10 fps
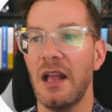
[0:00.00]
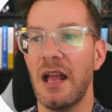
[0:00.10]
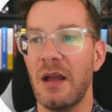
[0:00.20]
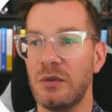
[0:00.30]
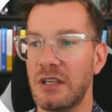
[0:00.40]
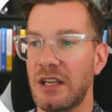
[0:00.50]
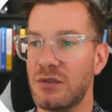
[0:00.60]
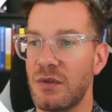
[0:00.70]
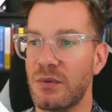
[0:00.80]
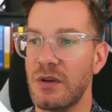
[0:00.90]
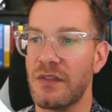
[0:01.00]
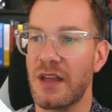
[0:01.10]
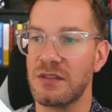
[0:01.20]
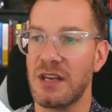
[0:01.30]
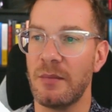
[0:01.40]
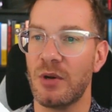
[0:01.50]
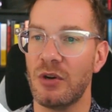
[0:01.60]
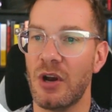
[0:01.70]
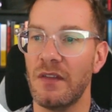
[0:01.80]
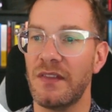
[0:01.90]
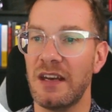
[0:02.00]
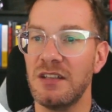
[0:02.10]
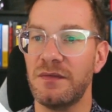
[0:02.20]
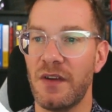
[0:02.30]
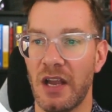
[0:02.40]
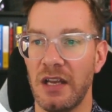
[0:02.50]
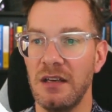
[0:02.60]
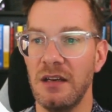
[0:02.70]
And we're going to get to 300,000 MRR. That is fine.